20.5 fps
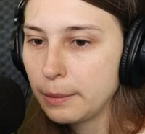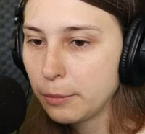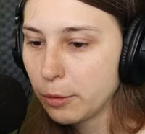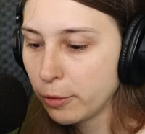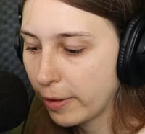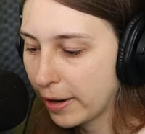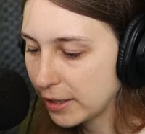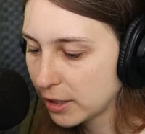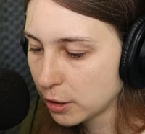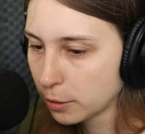Let me
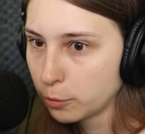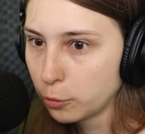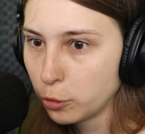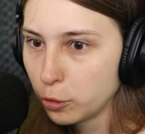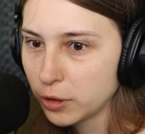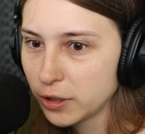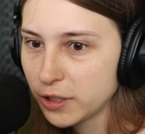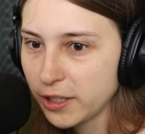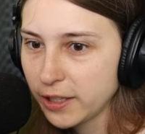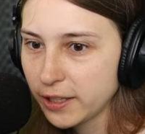write some
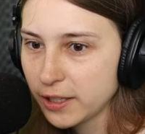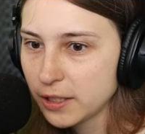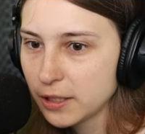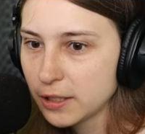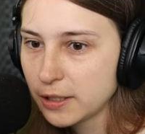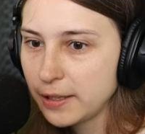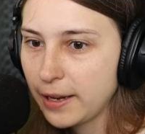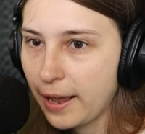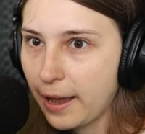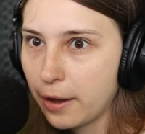more
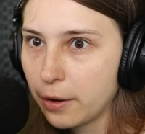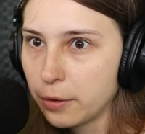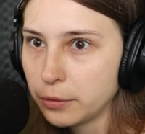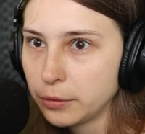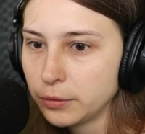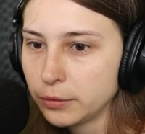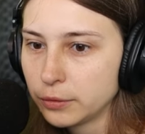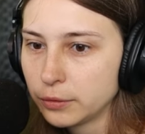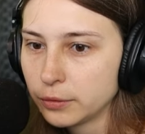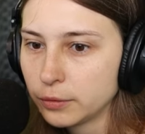things
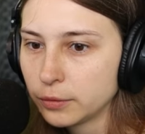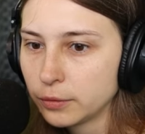down.